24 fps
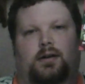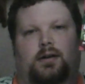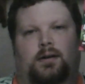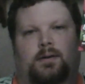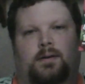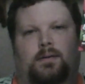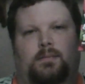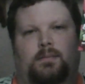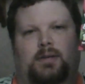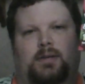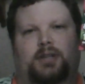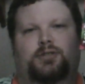
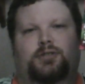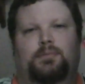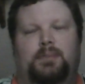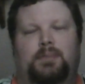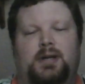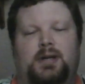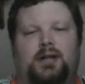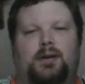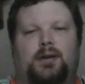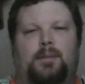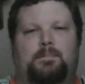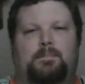It's a
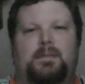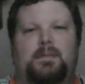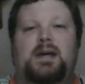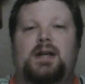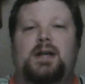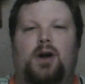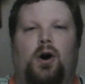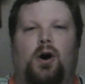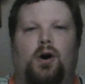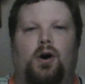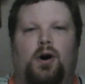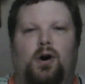bit
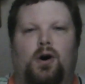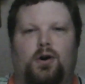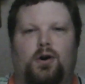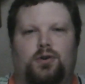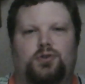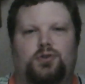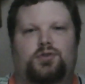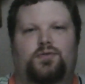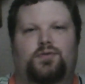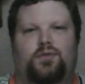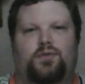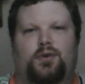
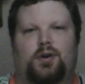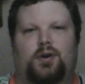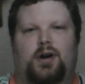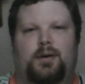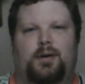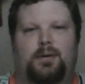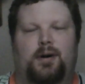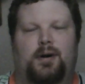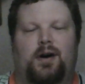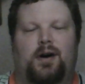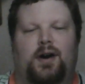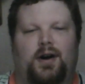harsh for a
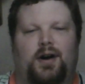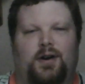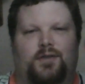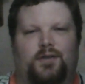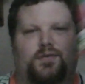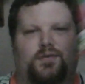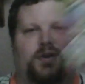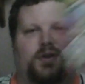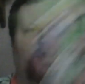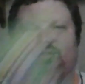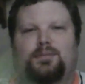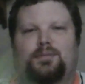
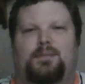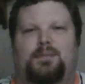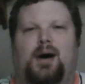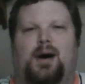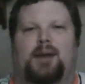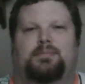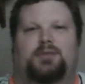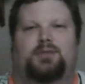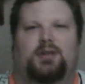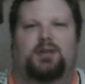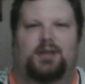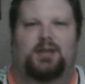freezer
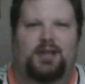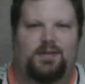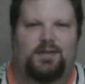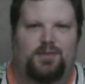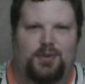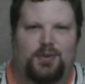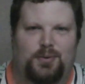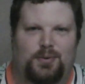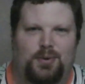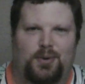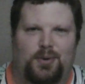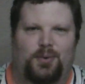pop to leave
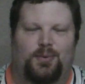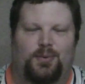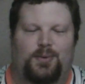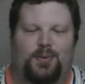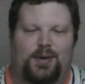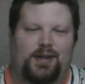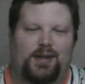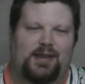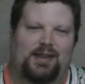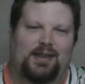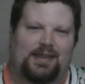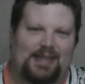you
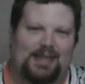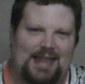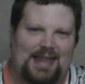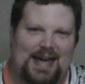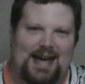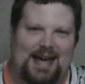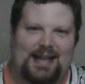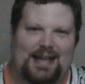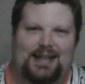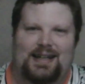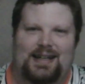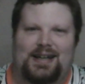with
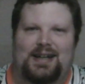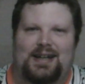that.